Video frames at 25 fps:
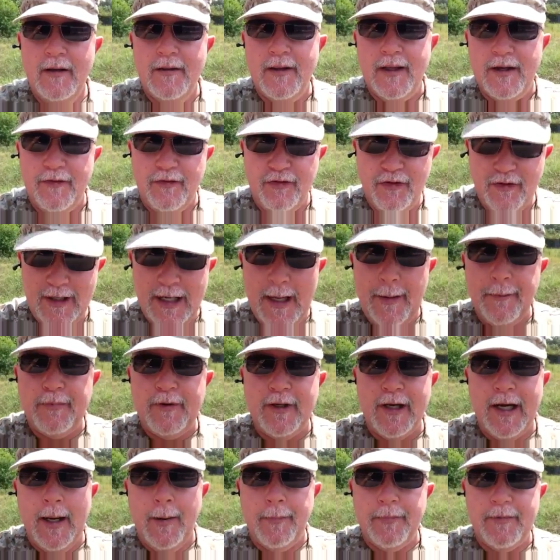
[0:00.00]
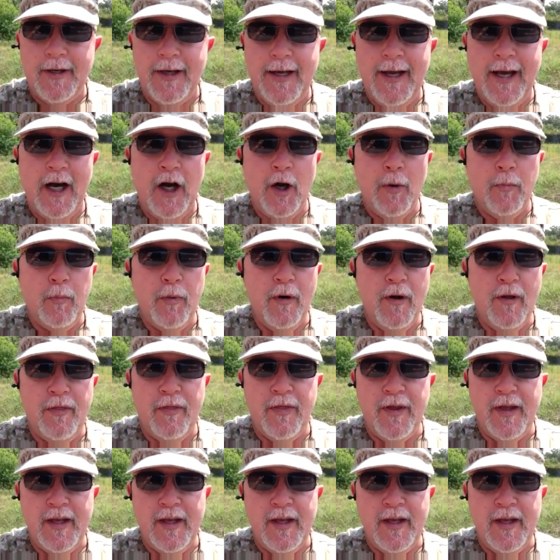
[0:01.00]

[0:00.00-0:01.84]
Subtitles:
that have stepped up to help with